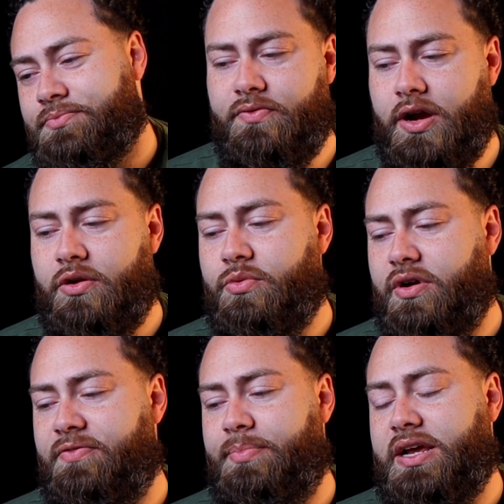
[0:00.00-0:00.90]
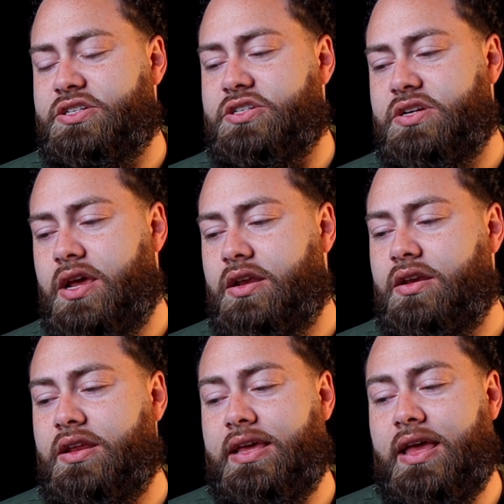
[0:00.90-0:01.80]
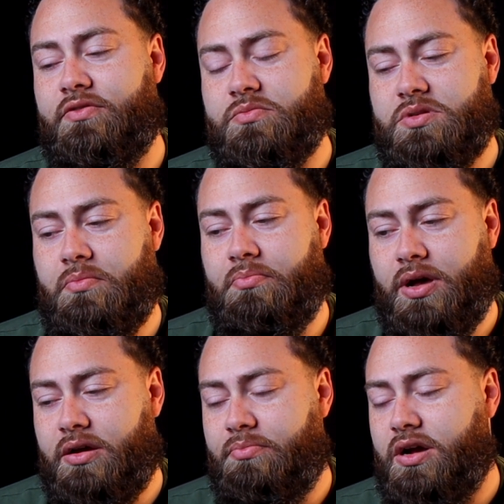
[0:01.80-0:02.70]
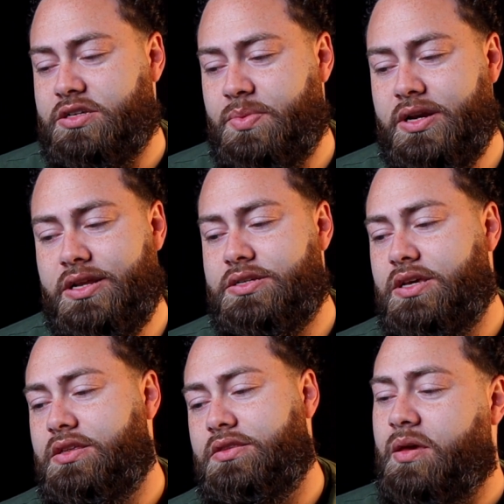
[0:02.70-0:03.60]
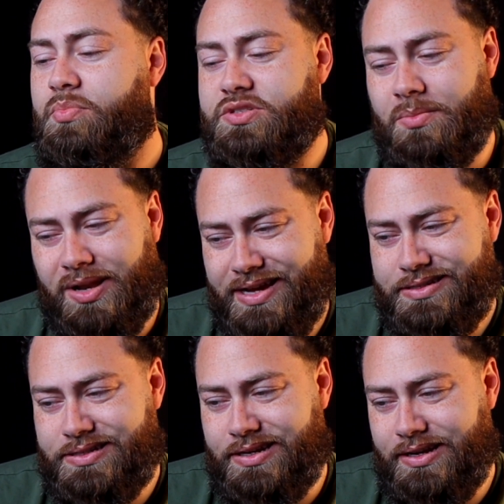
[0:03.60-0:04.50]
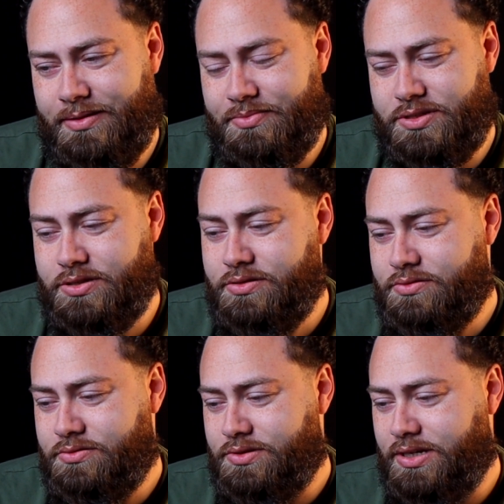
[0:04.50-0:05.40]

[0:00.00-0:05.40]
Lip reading: Very rough, patchy shading. He gave him some Bugs Bunny teeth. He put some lines in the lips, too.